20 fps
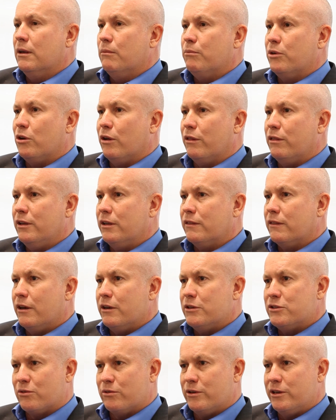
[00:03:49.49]
But I think
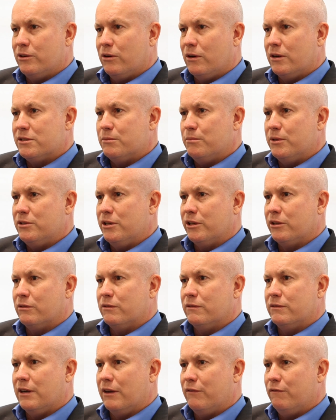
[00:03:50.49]
those 3 guys in particular
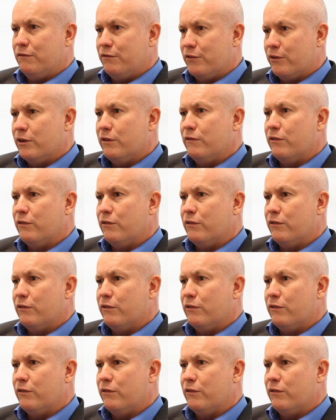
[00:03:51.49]
have done very,